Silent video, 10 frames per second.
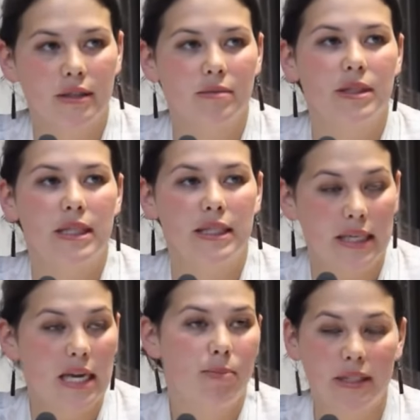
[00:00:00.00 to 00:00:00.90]
systems
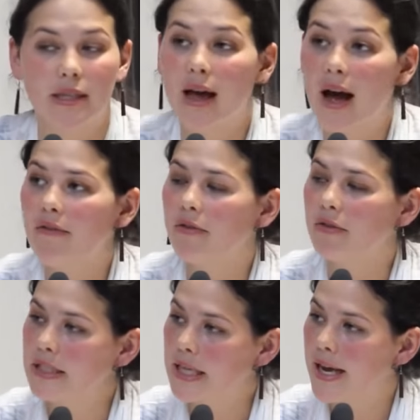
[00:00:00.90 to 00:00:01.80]
that keep us alive
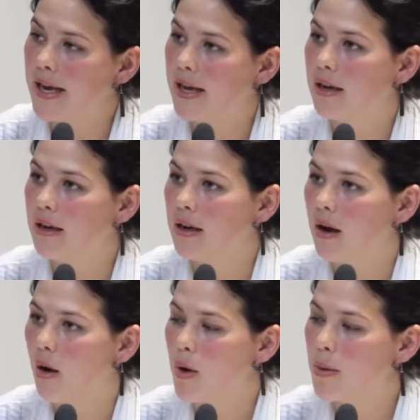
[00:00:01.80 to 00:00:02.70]
every day,
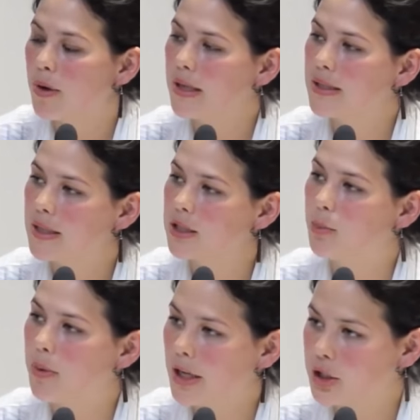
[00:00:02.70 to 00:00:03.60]
we are putting
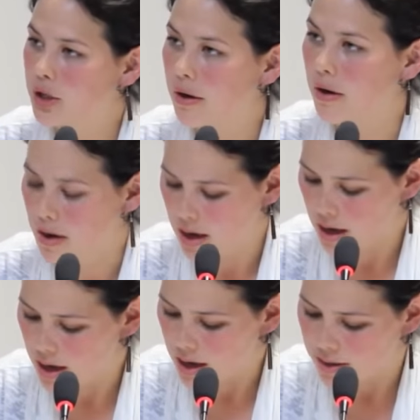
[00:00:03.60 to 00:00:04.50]
such pressure
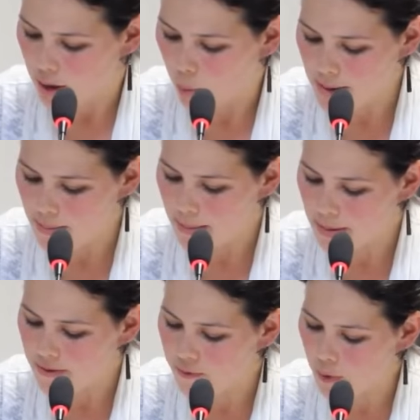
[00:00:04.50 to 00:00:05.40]
that we may
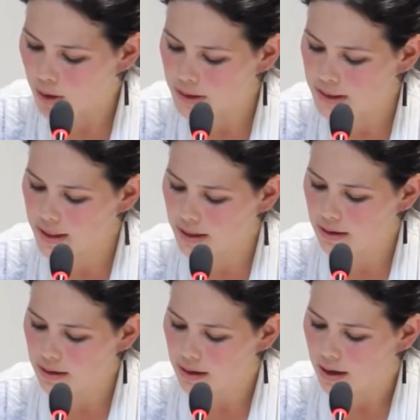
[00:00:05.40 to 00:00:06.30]
be
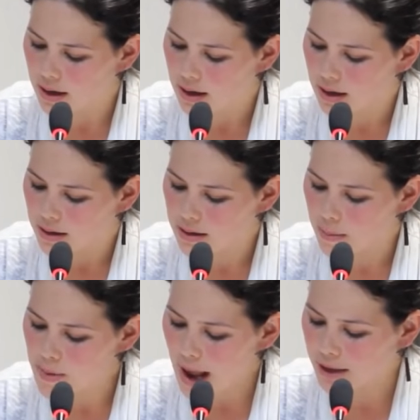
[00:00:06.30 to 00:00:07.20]
forcing
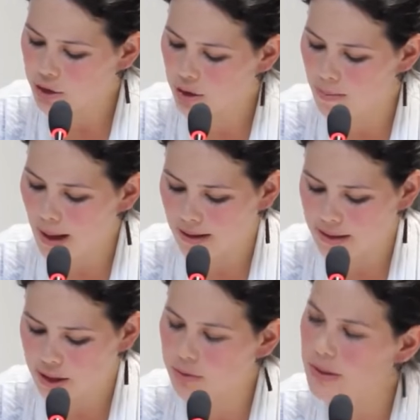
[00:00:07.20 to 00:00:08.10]
the natural
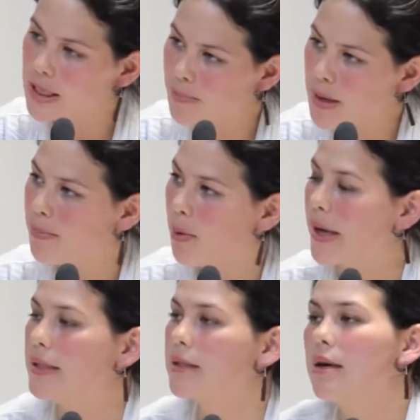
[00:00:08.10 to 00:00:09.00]
balance to a tipping
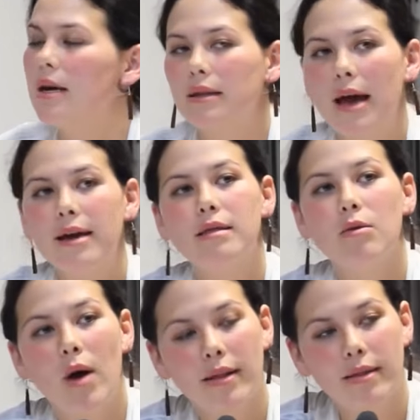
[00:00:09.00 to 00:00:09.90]
point, like
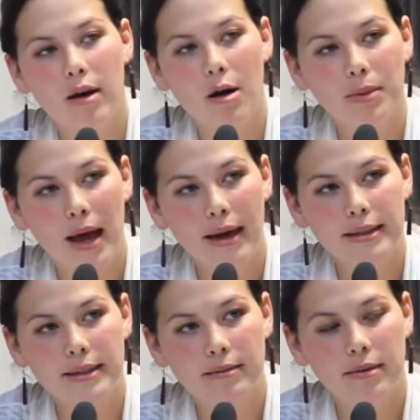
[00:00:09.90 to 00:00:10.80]
the one that our,
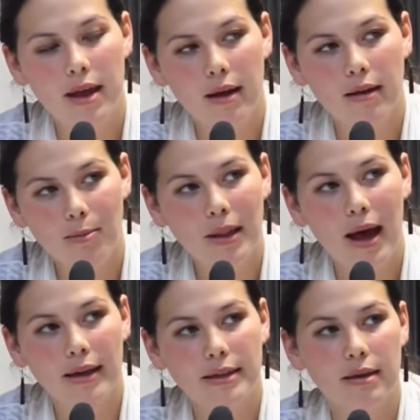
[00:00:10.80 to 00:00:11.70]
planet, that our
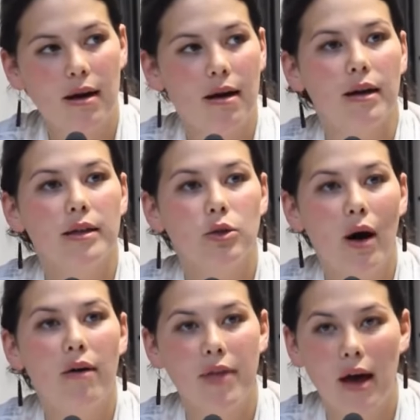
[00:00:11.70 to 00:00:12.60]
planet saw
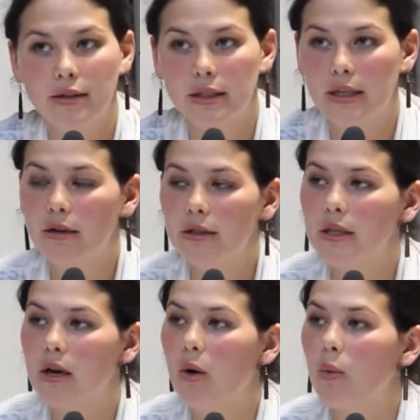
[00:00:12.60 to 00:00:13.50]
12,000
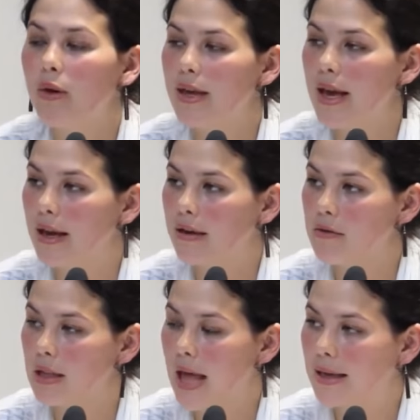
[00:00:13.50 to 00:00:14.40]
years ago with the end
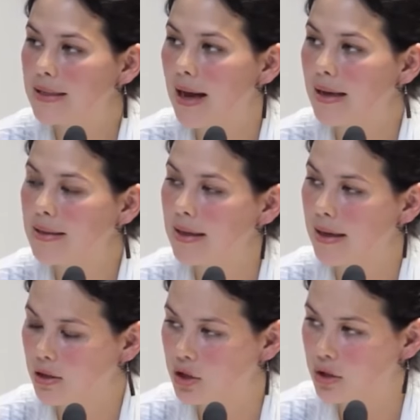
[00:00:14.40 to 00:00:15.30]
of the last ice
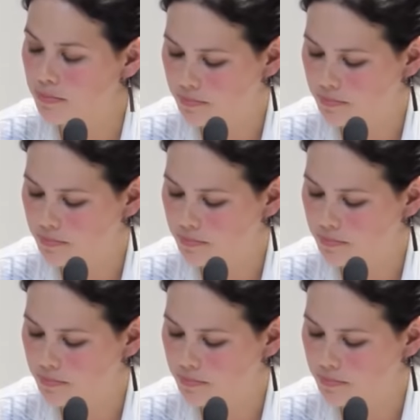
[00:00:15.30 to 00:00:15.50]
age.